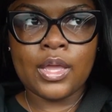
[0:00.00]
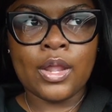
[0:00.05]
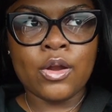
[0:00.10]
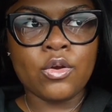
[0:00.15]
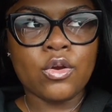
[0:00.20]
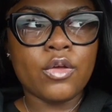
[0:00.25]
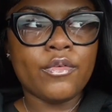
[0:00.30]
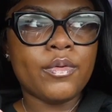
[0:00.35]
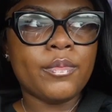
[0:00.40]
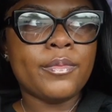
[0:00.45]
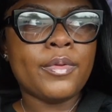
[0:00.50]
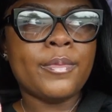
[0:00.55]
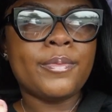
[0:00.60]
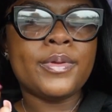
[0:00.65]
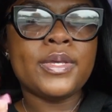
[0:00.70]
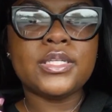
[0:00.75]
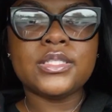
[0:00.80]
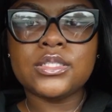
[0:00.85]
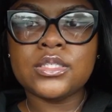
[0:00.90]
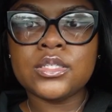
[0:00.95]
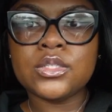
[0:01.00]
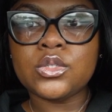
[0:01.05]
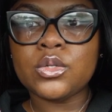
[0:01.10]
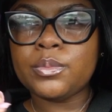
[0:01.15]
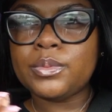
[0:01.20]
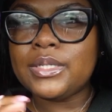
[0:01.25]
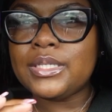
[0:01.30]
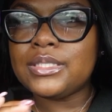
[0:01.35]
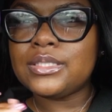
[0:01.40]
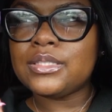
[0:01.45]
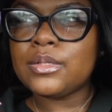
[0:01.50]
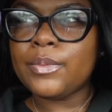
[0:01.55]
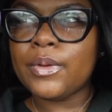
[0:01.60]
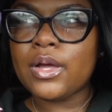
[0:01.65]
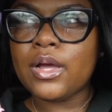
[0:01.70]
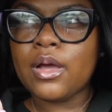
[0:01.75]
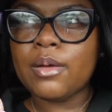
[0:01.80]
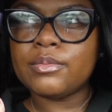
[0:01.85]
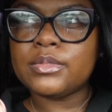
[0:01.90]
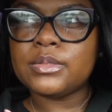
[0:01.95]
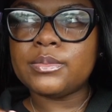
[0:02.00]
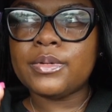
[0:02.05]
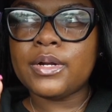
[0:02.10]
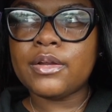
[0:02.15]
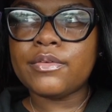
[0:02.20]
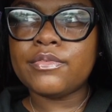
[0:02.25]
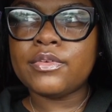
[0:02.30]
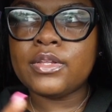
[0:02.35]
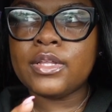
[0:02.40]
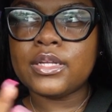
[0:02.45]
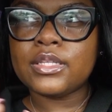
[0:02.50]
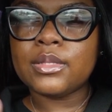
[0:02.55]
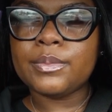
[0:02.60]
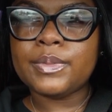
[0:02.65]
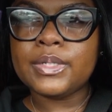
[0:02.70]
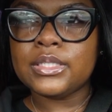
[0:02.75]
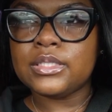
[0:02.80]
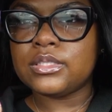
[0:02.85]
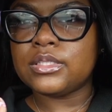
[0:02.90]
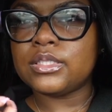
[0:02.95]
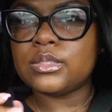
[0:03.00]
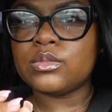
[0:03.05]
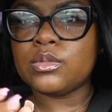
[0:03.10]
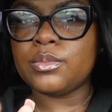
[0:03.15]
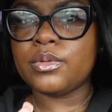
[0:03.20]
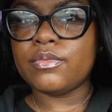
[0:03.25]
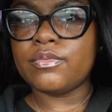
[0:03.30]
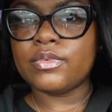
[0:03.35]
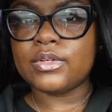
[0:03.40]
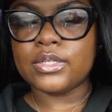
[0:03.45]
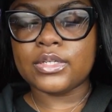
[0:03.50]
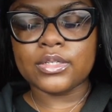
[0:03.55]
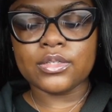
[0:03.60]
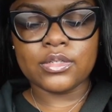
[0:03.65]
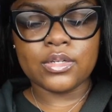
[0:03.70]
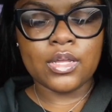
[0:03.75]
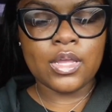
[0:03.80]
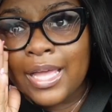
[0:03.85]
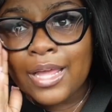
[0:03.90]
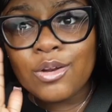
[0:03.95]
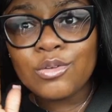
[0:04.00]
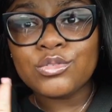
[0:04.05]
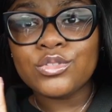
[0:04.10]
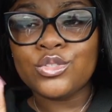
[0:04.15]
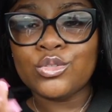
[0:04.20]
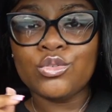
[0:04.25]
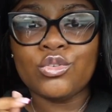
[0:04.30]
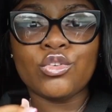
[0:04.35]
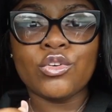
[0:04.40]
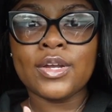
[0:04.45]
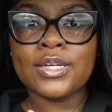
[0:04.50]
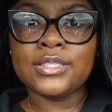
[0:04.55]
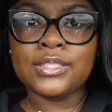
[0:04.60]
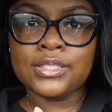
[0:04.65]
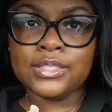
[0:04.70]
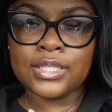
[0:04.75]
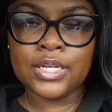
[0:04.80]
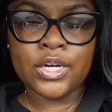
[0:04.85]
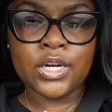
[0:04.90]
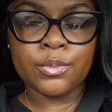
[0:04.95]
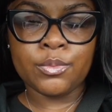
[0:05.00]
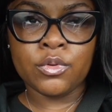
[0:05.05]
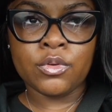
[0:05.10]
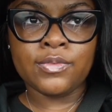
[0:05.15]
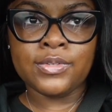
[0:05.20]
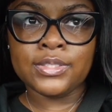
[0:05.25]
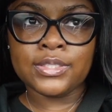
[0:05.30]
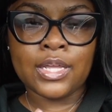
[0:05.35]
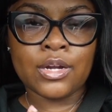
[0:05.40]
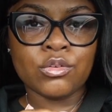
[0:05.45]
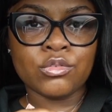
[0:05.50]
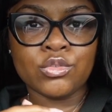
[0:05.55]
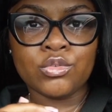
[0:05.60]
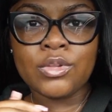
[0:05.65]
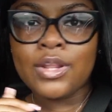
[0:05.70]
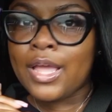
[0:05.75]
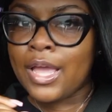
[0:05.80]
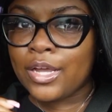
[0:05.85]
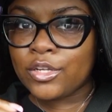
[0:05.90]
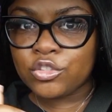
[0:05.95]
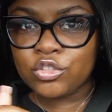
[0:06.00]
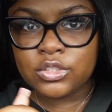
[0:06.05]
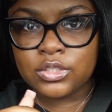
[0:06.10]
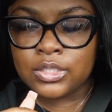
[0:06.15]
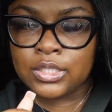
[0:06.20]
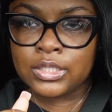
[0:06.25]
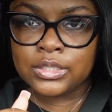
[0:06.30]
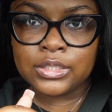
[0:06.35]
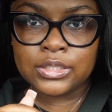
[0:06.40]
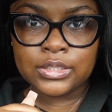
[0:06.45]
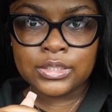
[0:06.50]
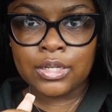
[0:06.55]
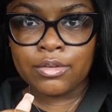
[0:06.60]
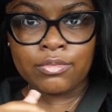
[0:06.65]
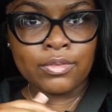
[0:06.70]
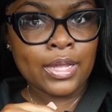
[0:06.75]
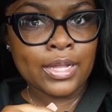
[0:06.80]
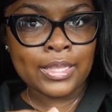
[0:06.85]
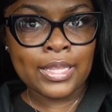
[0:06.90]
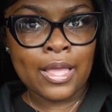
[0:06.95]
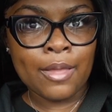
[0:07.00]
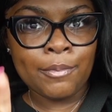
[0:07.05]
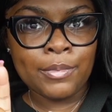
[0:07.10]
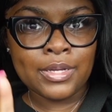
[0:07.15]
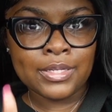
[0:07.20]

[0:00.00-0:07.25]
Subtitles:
I don't know if I'm gonna make pizzas or pizza bombs, but I feel like the pizzas will be fun. I don't do crazy scary movies. I don't do the exorcist and stuff like that